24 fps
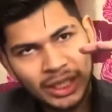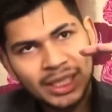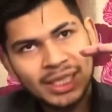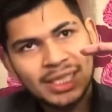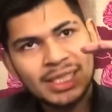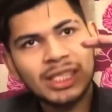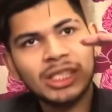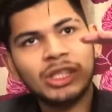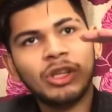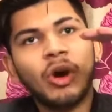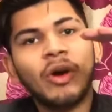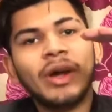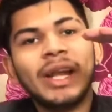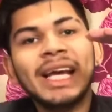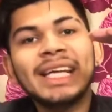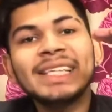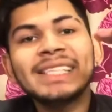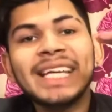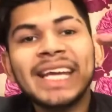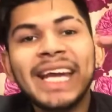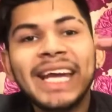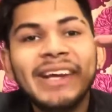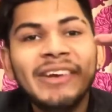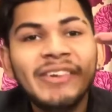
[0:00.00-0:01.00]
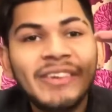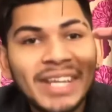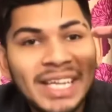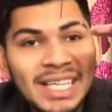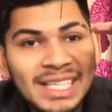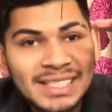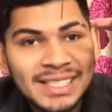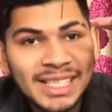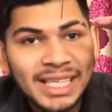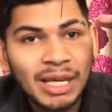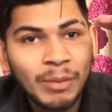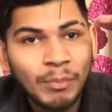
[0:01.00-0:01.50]
This is known as
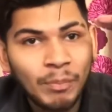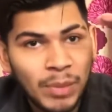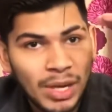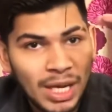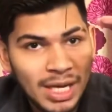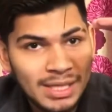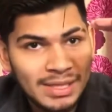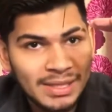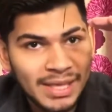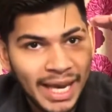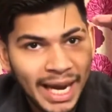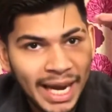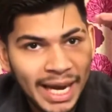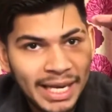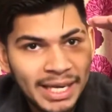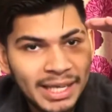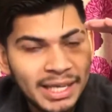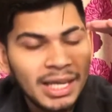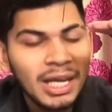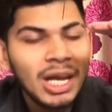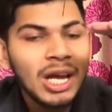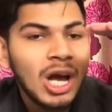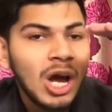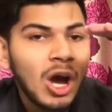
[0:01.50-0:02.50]
intrinsic plus hand